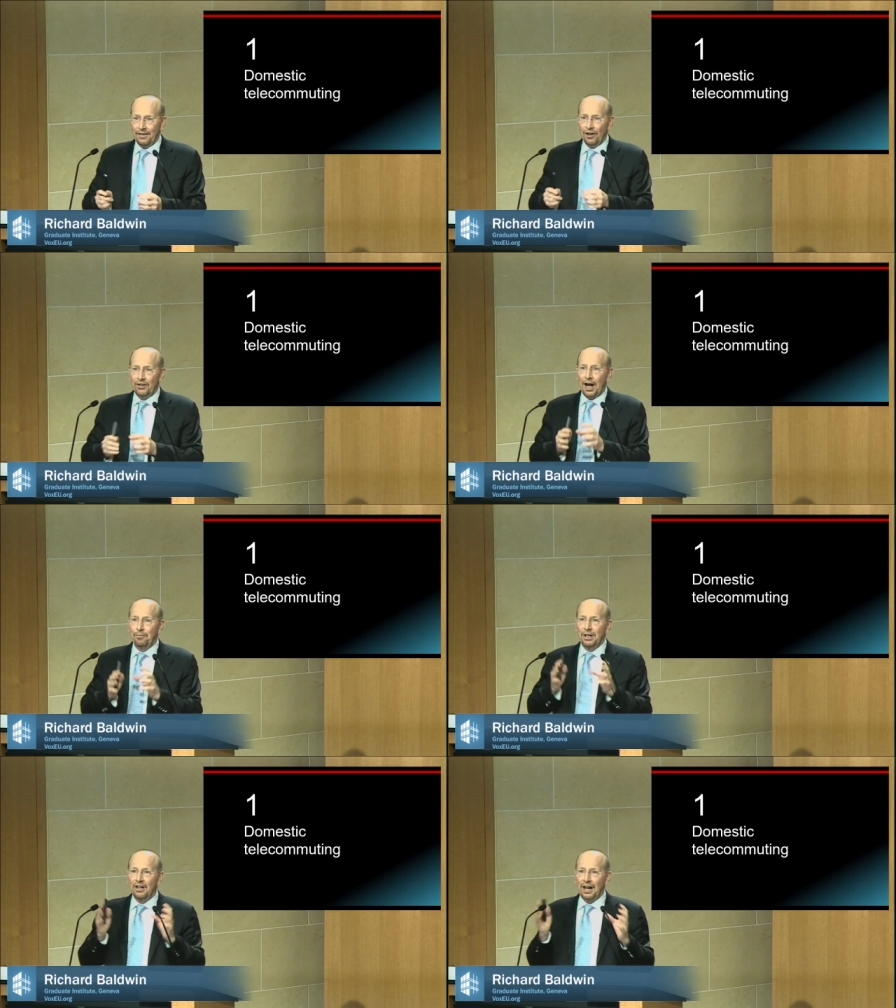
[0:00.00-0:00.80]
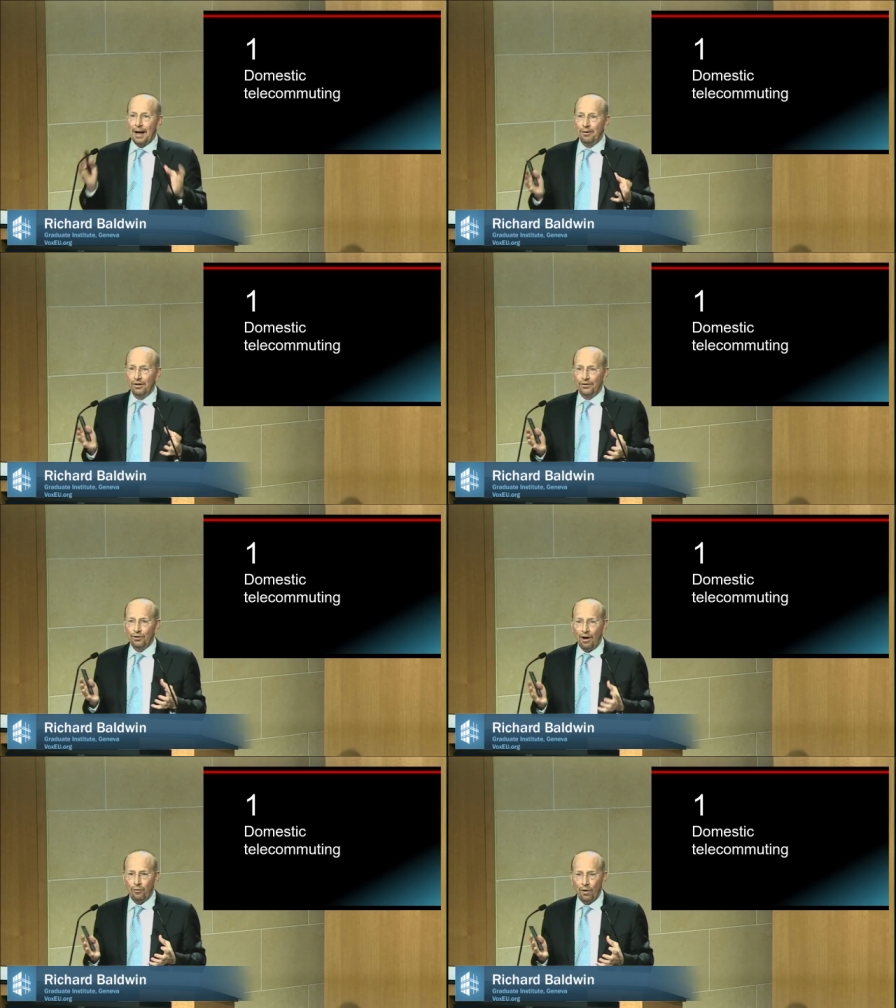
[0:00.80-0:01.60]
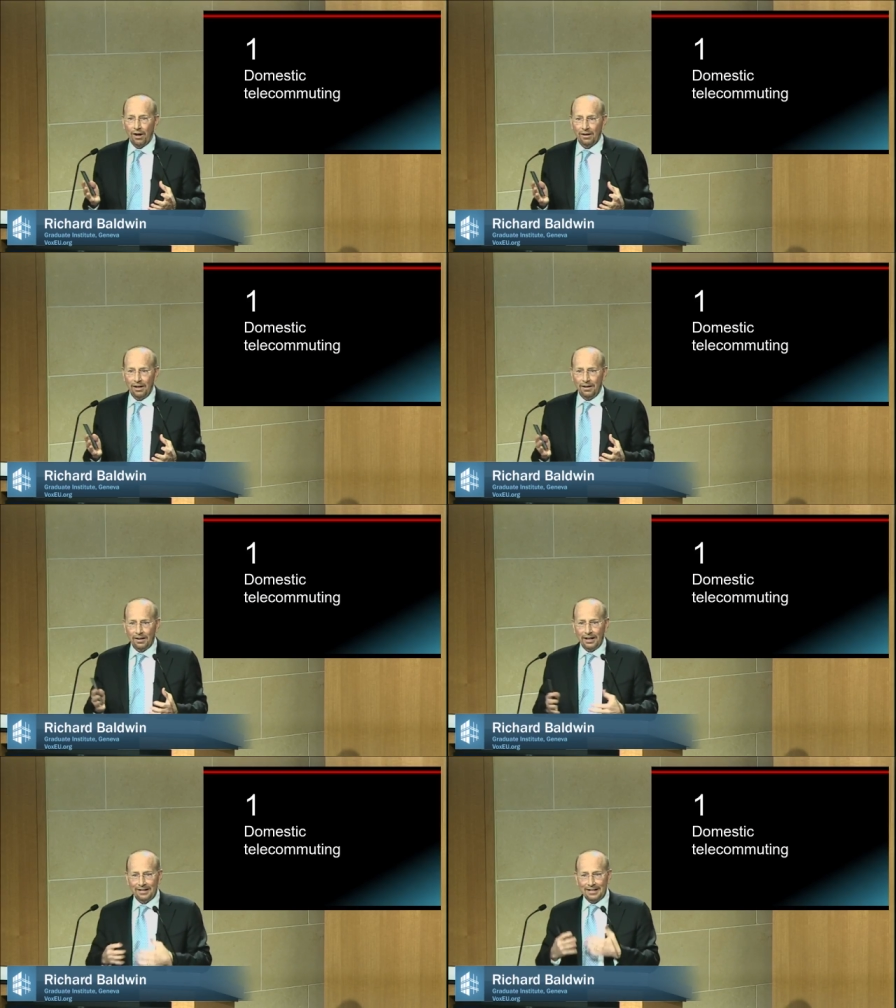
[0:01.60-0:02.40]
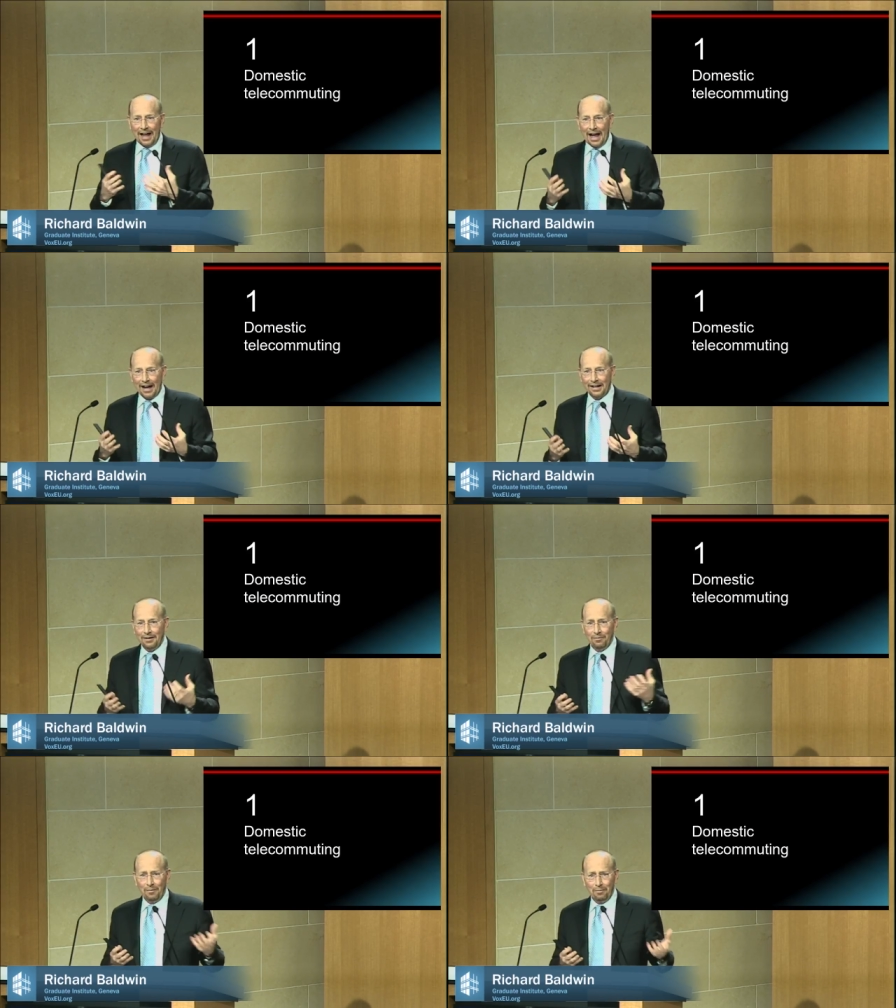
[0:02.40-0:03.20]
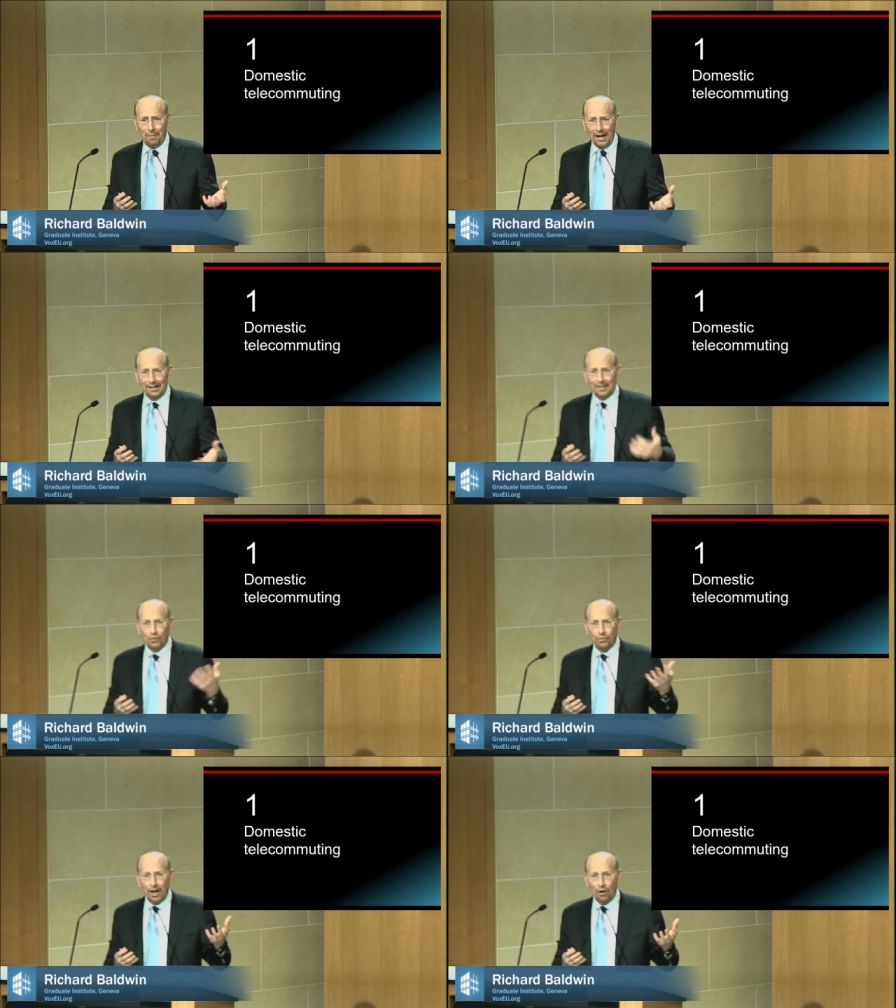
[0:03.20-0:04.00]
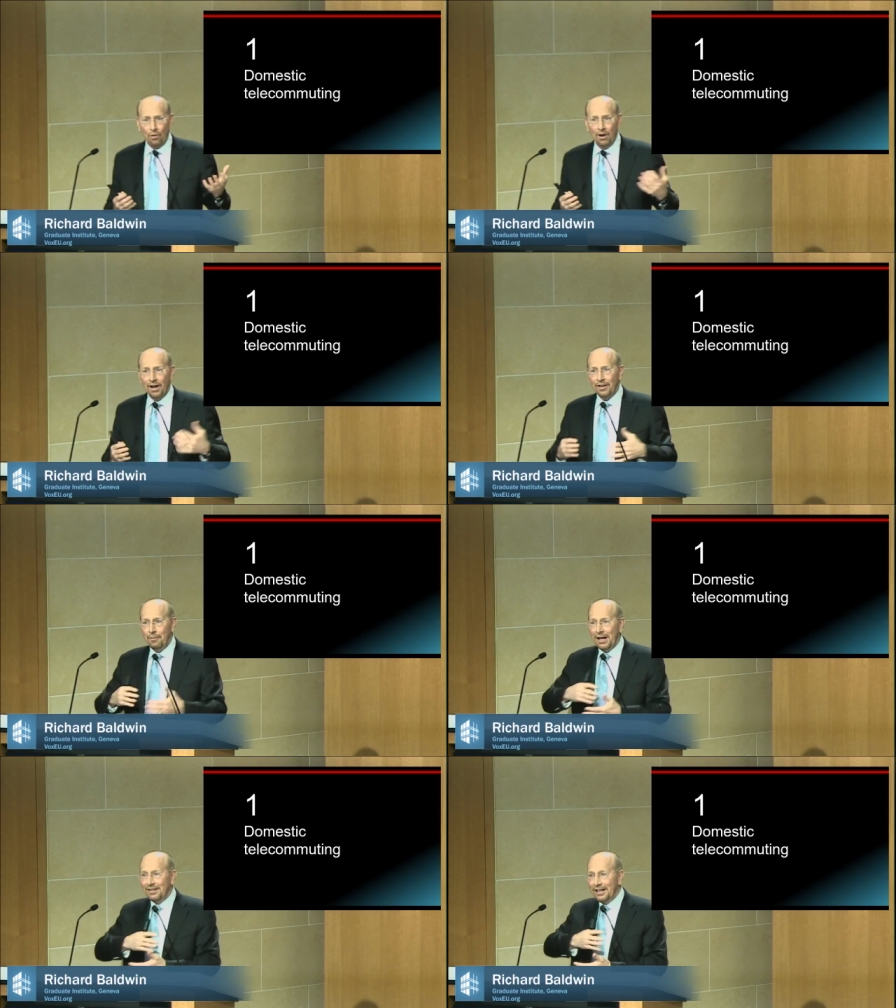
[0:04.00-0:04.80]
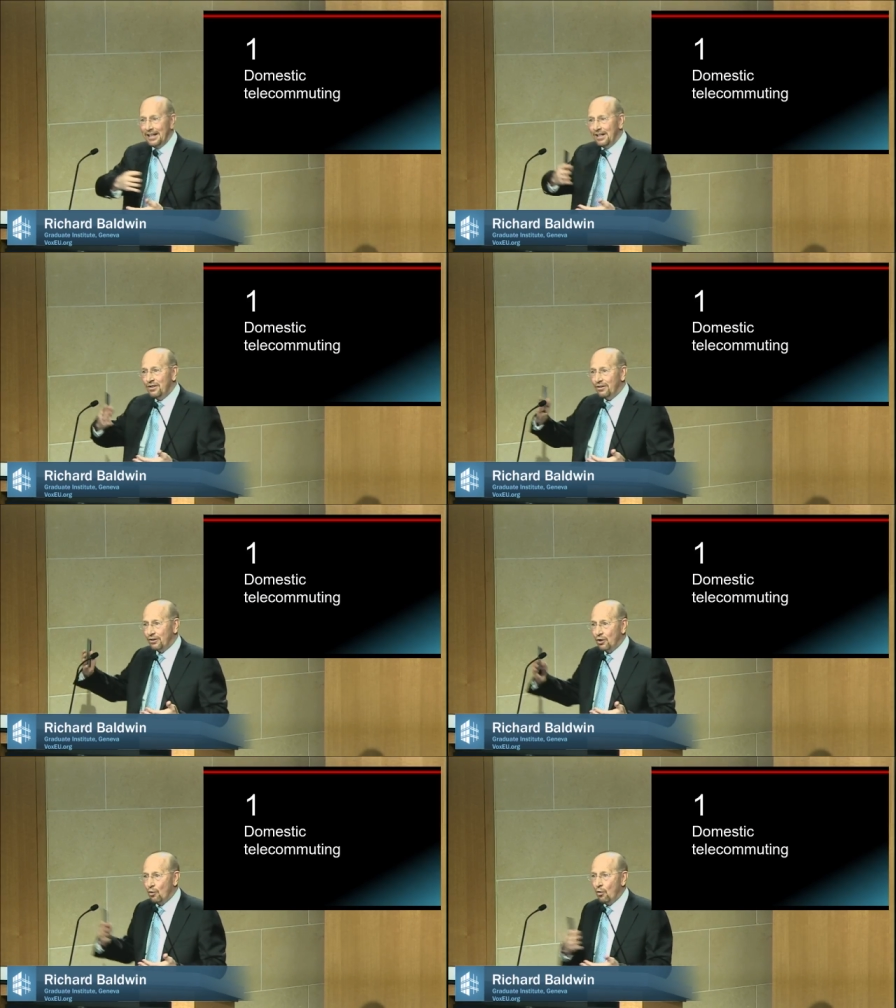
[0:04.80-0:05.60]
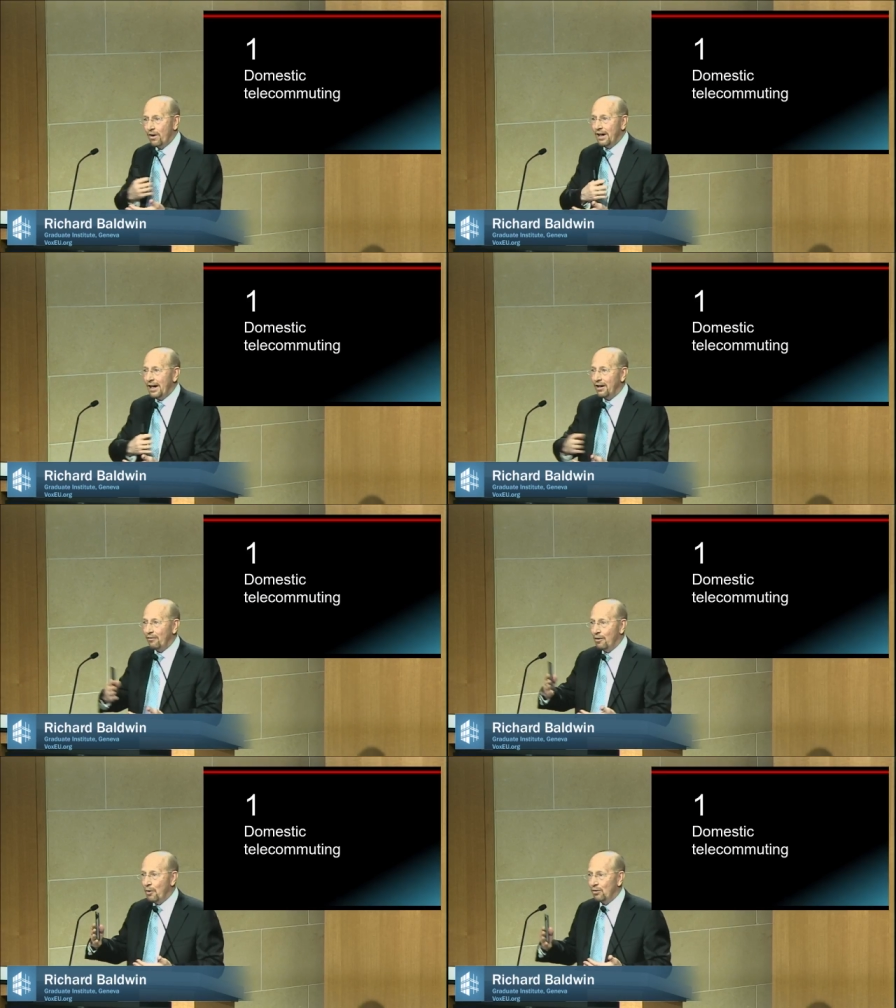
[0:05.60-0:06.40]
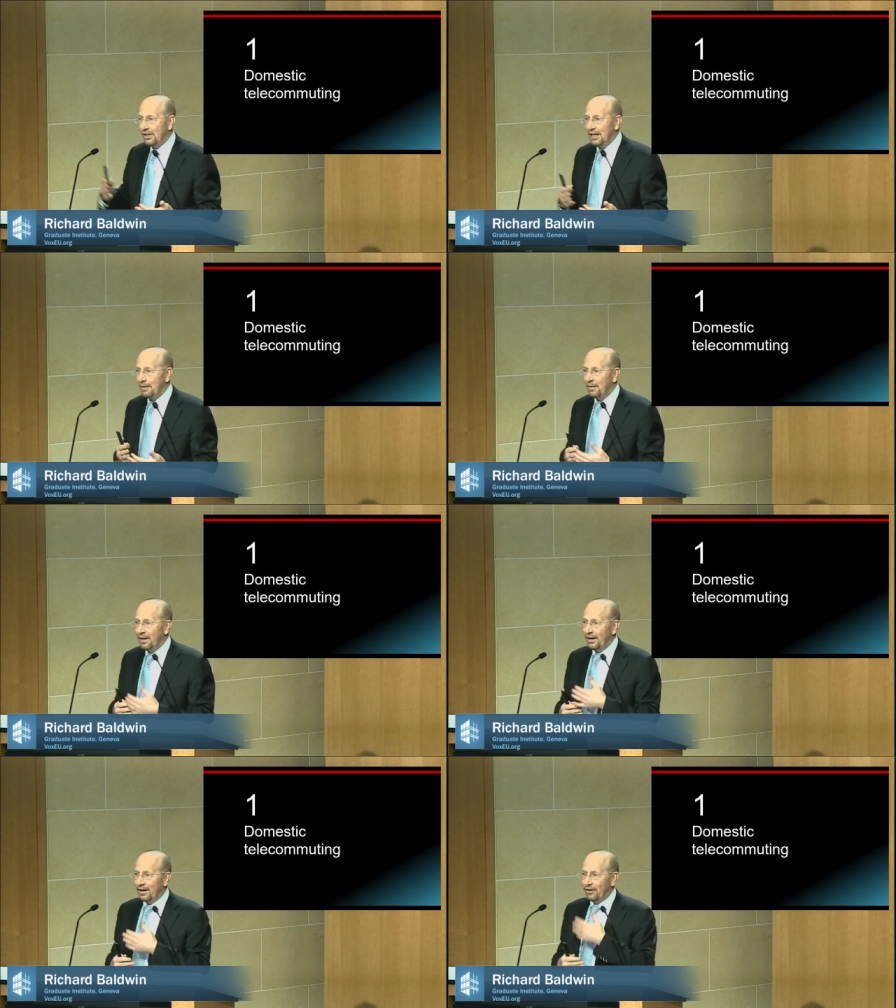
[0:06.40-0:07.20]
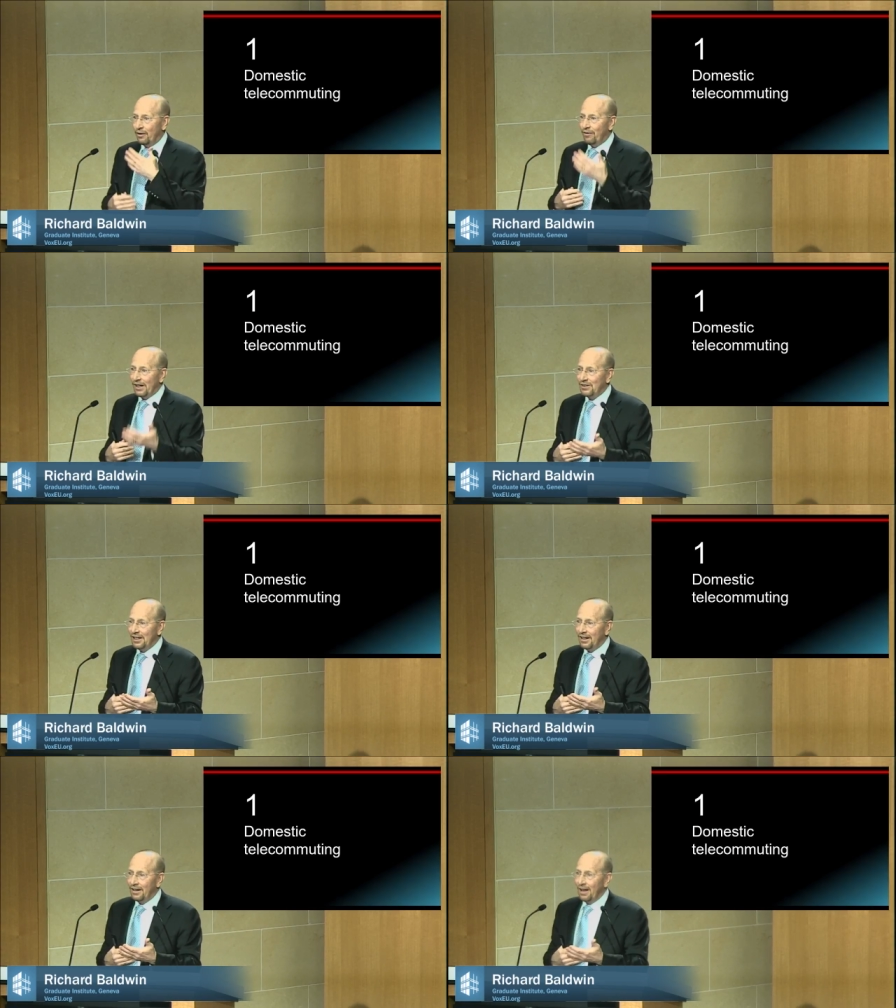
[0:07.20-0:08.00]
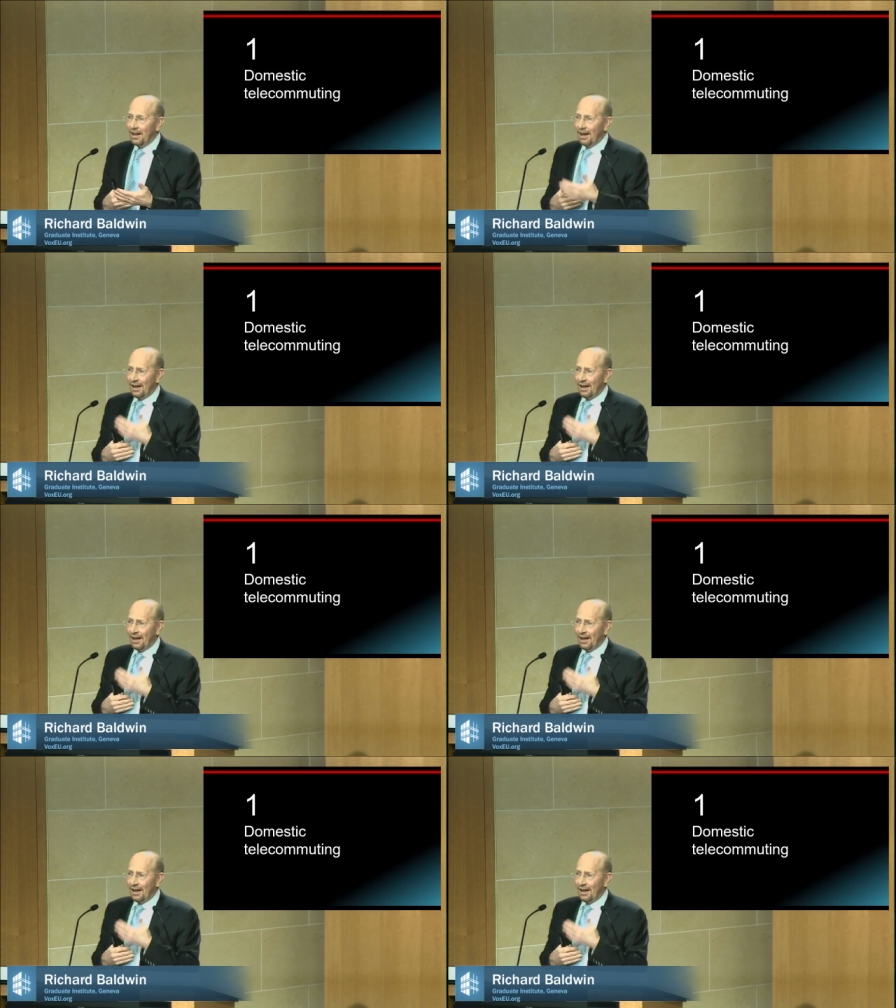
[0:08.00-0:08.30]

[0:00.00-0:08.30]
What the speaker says: They're adopting collaborative software like Slack and Base and Trello that makes it easier to coordinate a remote team. They're investing in